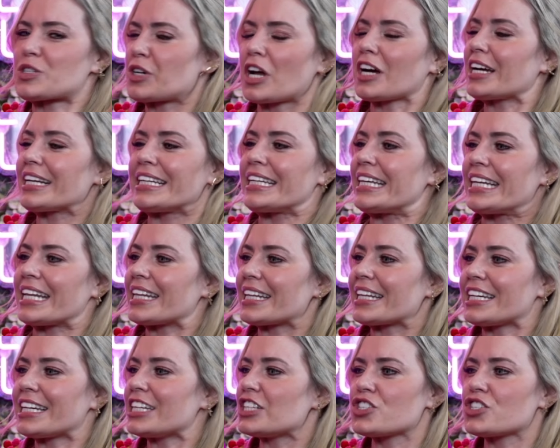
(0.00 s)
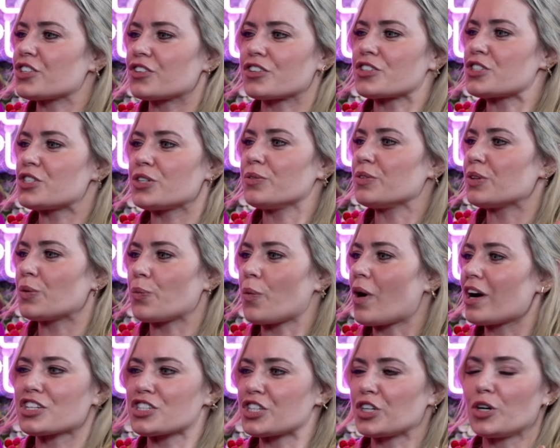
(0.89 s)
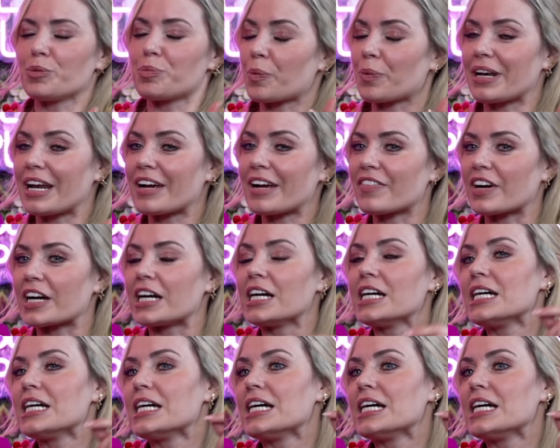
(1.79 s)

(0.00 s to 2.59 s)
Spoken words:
or not cleaning the kitchen or doing the washing up or whatever?